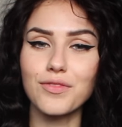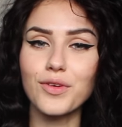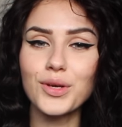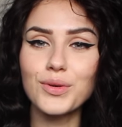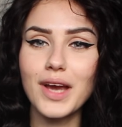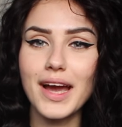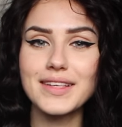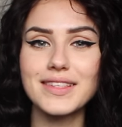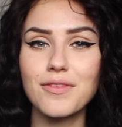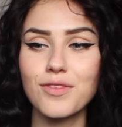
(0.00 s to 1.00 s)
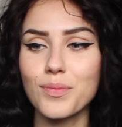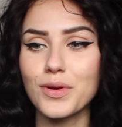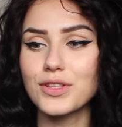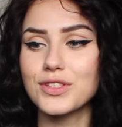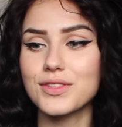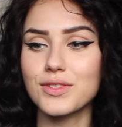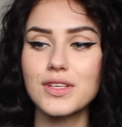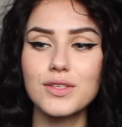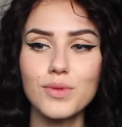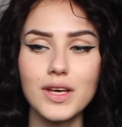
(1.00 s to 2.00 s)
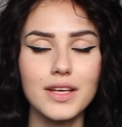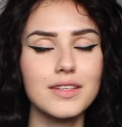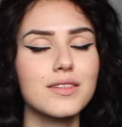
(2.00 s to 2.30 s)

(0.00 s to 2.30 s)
for you guys if you purchase this wig,